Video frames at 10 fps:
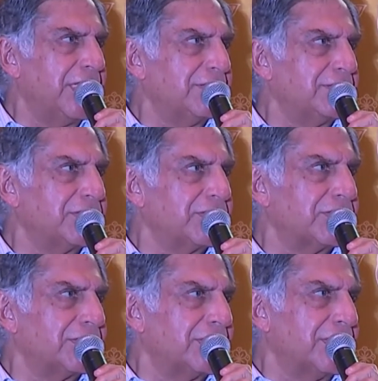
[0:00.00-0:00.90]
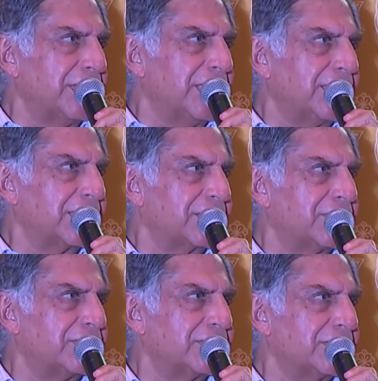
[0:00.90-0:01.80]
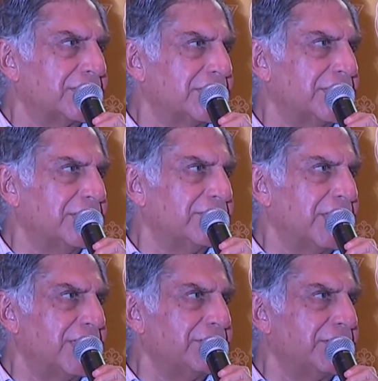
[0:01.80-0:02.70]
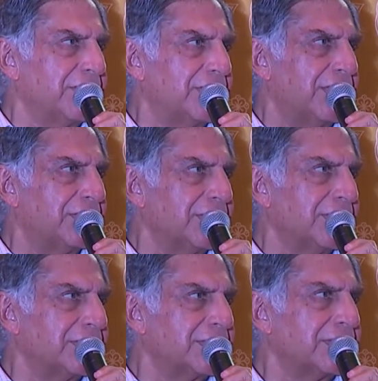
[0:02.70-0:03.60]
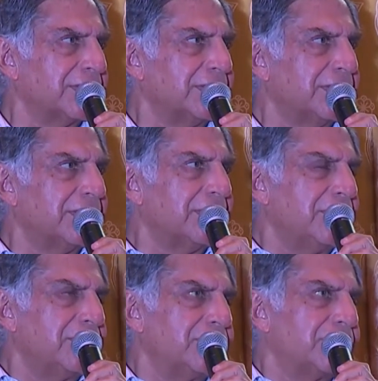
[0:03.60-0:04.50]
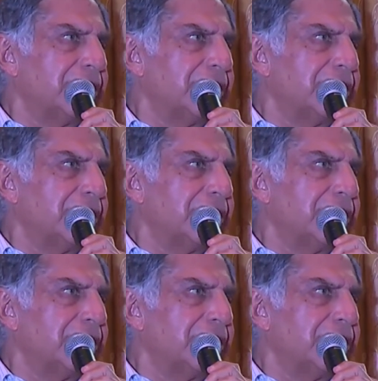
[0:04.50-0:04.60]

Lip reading: times or luck or the environment around us. So